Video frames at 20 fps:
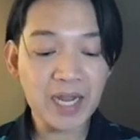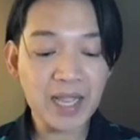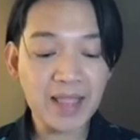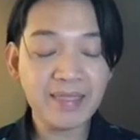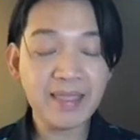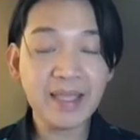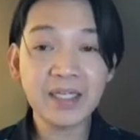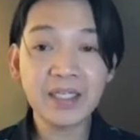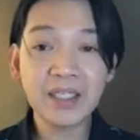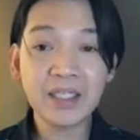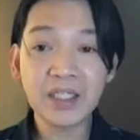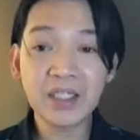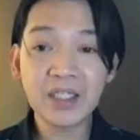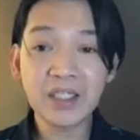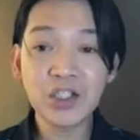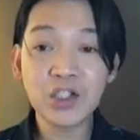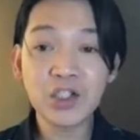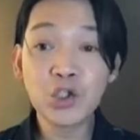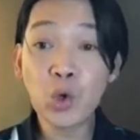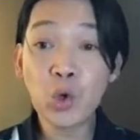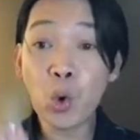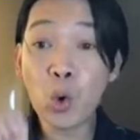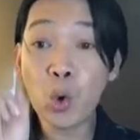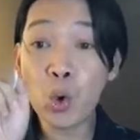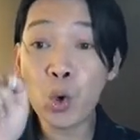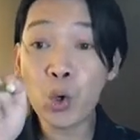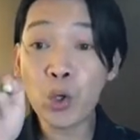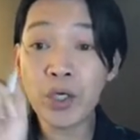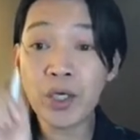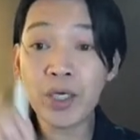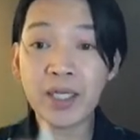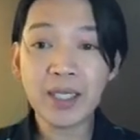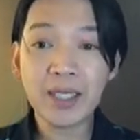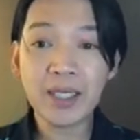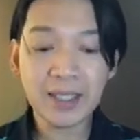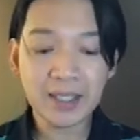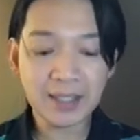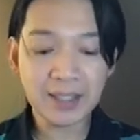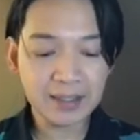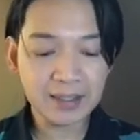And then non
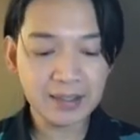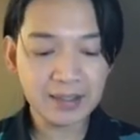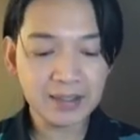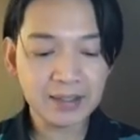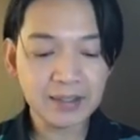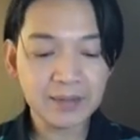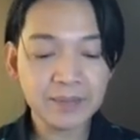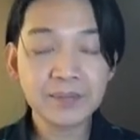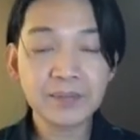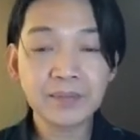is